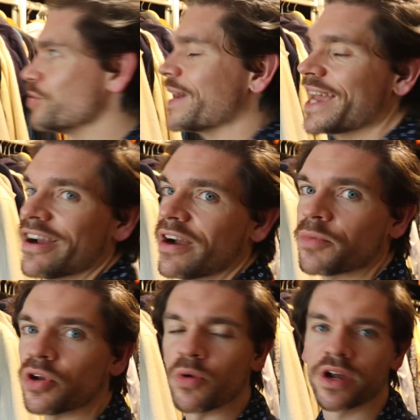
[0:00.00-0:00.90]
I do my hair,
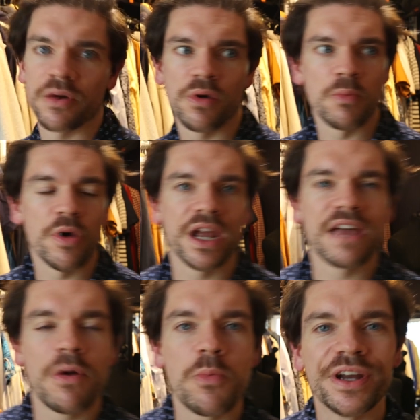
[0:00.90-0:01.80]
I'm gonna work out what I'm wearing.
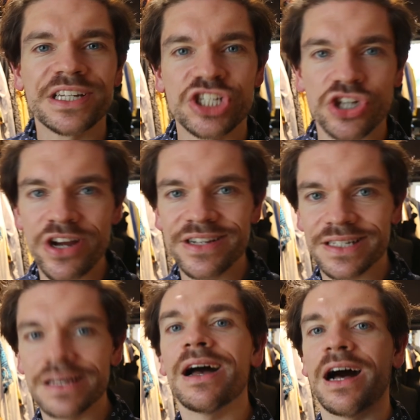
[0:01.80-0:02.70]
If I'm wearing a
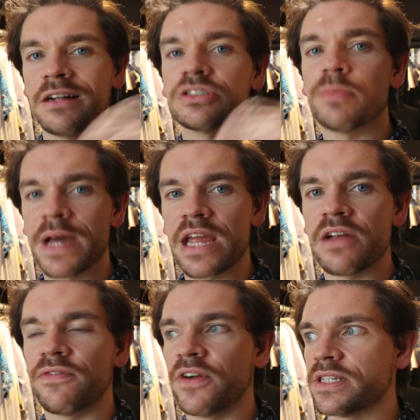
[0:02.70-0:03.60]
shirt, I'll do my
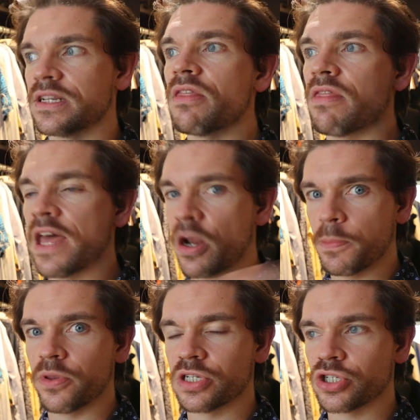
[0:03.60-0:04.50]
hair first, then I'll
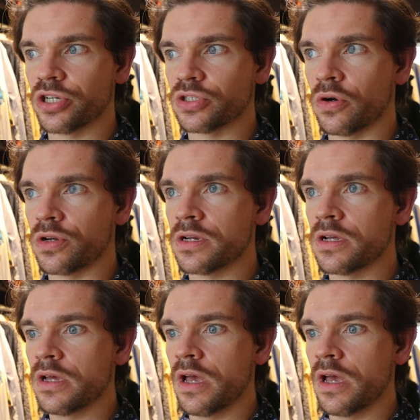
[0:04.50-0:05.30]
put the shirt on.